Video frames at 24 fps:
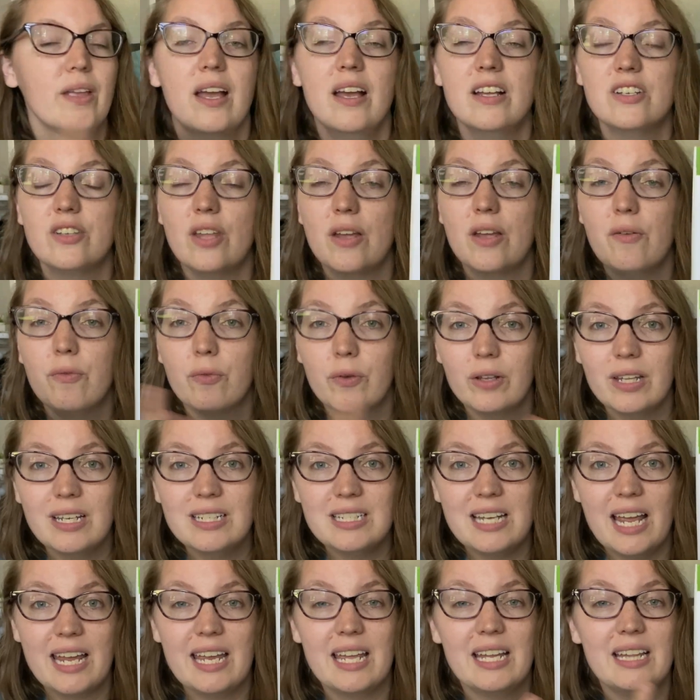So they've really
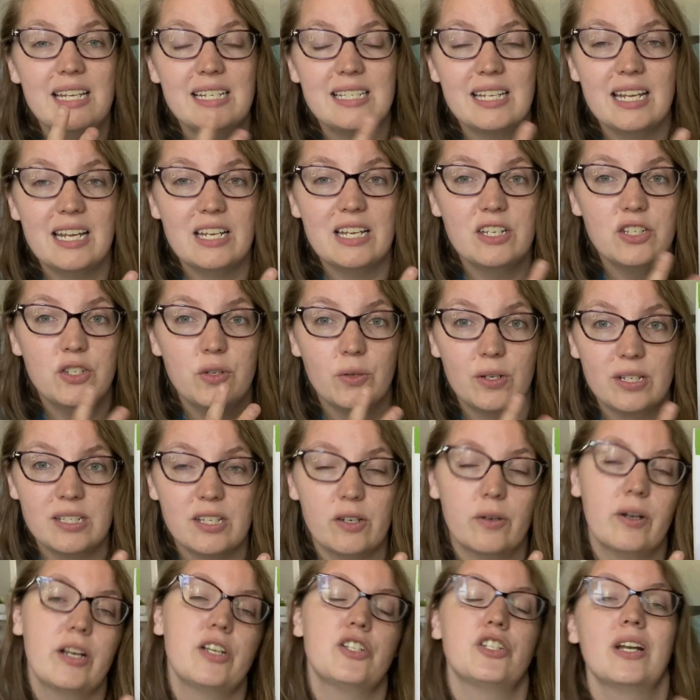taken these into
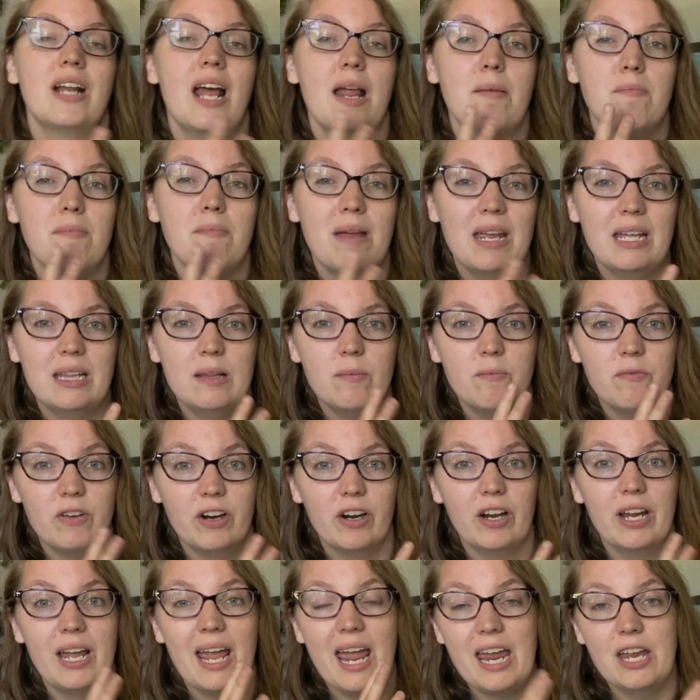consideration and made them
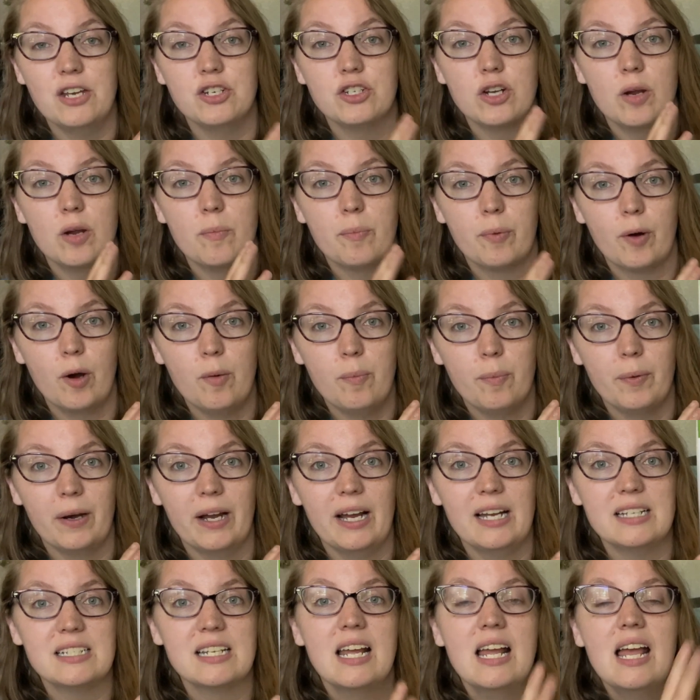very age
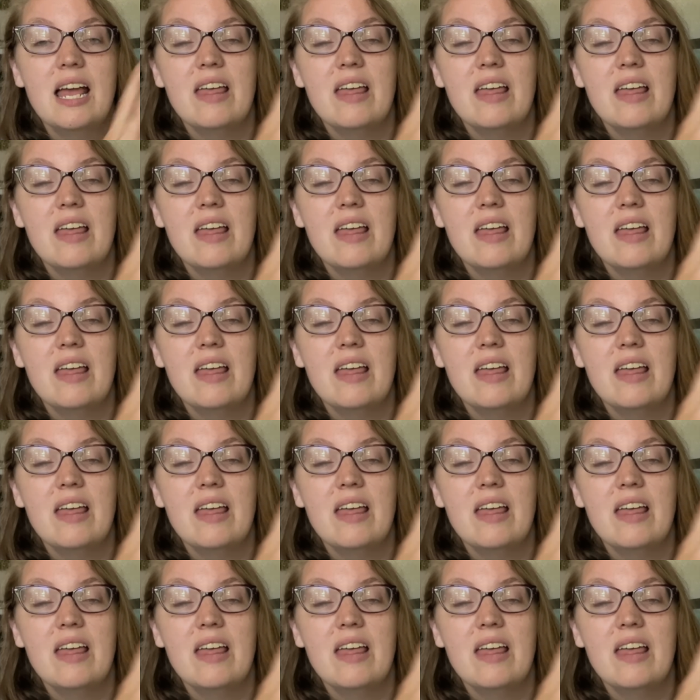appropriate.